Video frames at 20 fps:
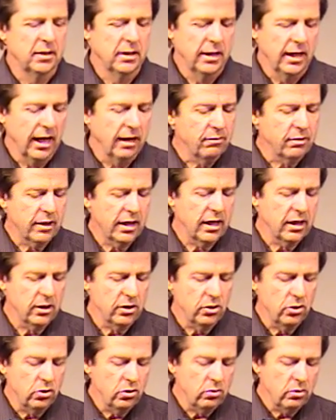Everything
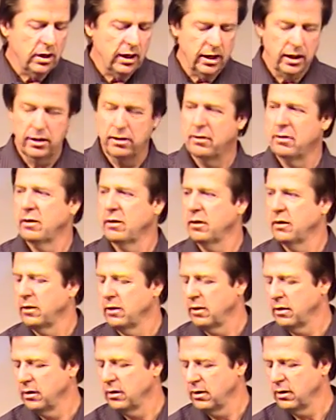you need,
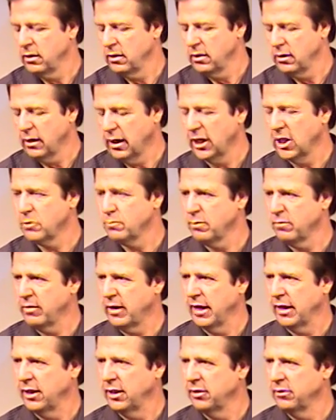God has
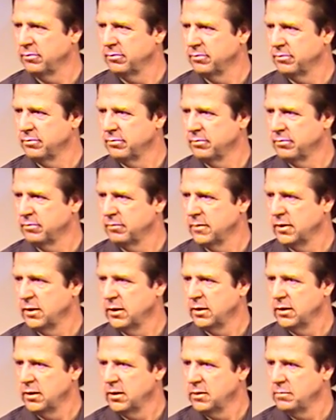provided
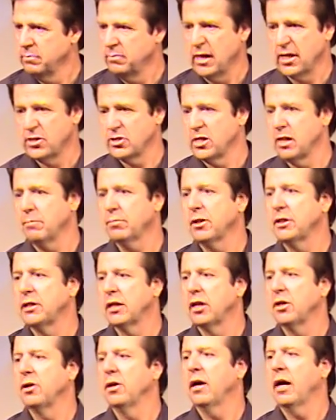by simply
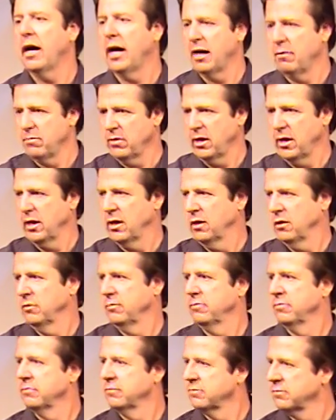telling you, I'm there.
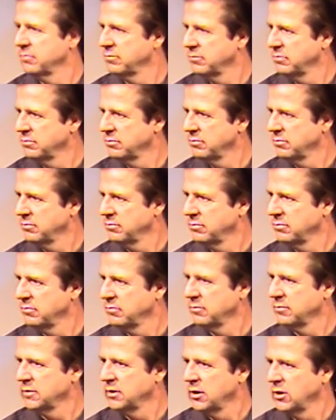
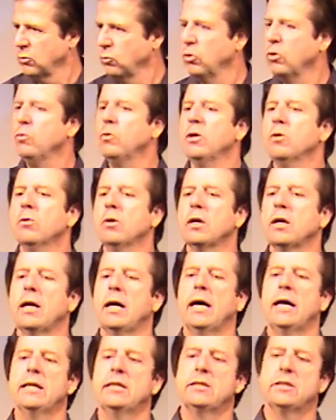Would we
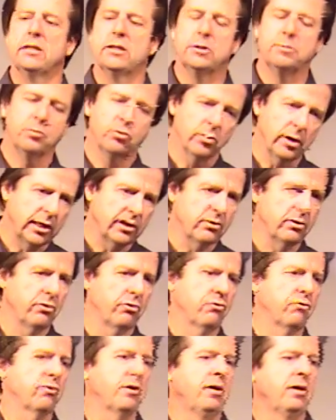realize His
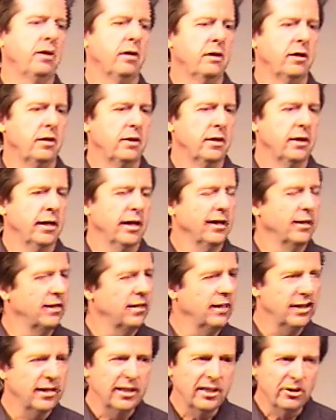presence and
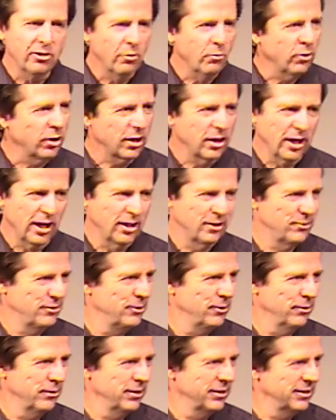get in on what God's
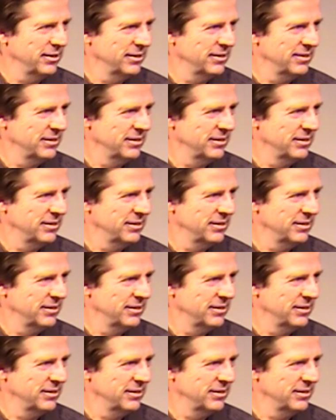doing?